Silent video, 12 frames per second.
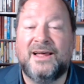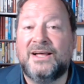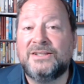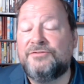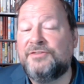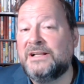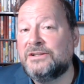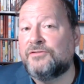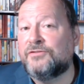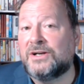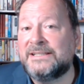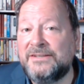The field of
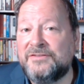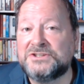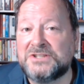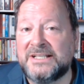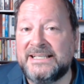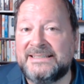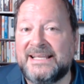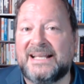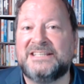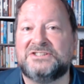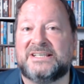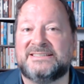artificial
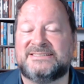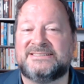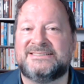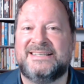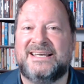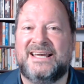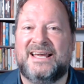intelligence,